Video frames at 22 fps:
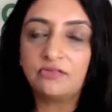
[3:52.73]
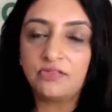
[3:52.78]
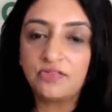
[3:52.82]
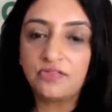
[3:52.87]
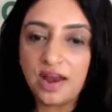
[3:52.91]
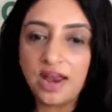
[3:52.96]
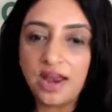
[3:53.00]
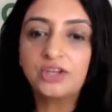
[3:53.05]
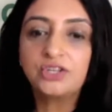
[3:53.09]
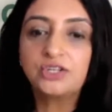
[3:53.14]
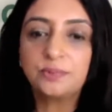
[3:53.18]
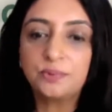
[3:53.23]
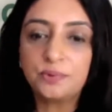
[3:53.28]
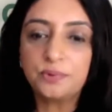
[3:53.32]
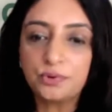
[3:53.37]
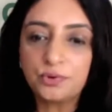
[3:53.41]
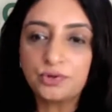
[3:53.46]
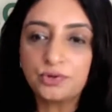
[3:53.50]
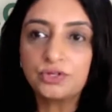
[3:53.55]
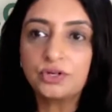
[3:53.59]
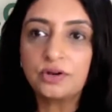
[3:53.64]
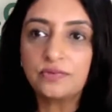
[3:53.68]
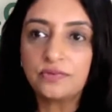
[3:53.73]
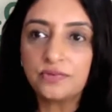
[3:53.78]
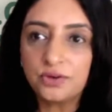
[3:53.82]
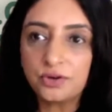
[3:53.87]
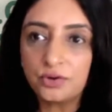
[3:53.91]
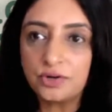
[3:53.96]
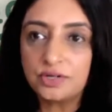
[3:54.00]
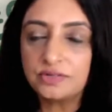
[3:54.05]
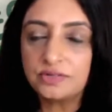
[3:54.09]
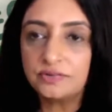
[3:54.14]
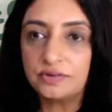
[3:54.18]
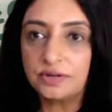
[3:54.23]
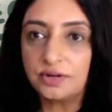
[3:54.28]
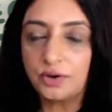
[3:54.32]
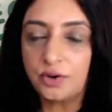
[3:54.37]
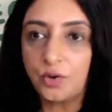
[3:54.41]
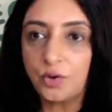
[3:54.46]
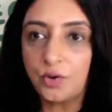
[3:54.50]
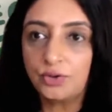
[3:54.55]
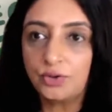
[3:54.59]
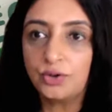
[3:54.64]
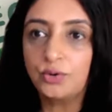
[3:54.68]
fresh approach of yours will
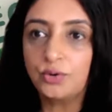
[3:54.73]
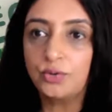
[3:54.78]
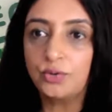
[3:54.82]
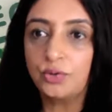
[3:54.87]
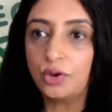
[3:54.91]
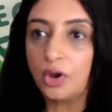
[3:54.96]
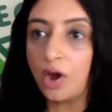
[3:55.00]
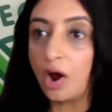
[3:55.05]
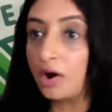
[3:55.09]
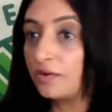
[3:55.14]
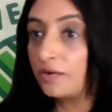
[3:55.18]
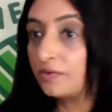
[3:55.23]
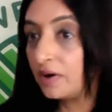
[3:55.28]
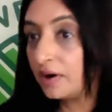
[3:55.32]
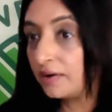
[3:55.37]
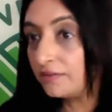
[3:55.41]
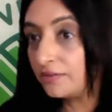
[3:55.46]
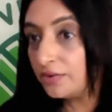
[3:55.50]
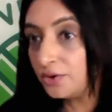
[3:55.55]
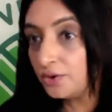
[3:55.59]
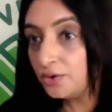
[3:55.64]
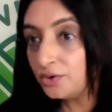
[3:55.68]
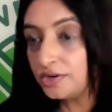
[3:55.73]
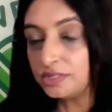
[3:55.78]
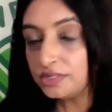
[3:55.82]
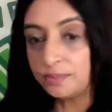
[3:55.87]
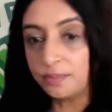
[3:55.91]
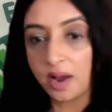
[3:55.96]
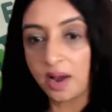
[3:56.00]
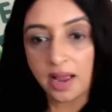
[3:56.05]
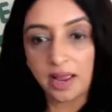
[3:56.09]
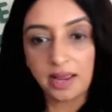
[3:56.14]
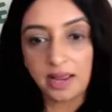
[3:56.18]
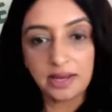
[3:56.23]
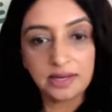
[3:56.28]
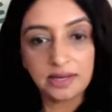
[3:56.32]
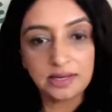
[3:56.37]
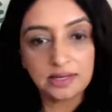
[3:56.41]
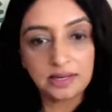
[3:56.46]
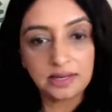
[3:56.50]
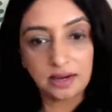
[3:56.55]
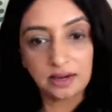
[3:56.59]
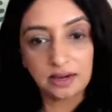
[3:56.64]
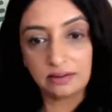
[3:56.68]
go through a lot of our viewers' mind
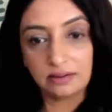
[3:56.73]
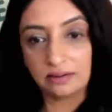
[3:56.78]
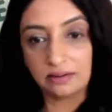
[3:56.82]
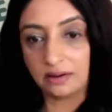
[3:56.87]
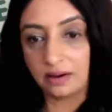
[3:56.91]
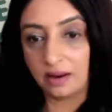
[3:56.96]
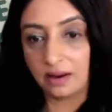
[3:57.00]
and